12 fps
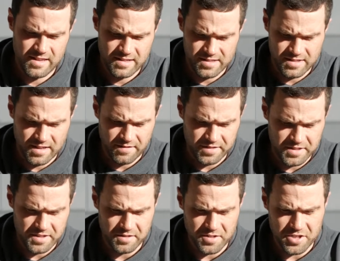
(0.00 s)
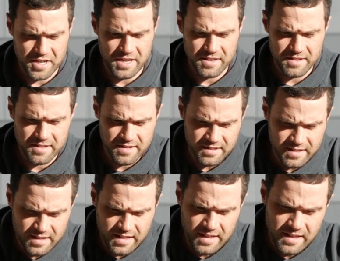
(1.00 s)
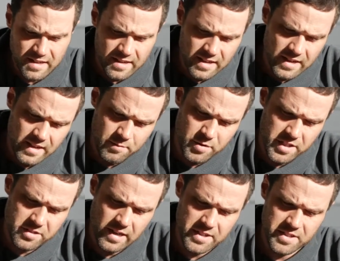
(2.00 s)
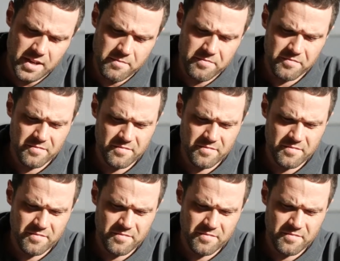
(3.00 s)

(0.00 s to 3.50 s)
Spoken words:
It's definitely still dirty and pretty scratched up.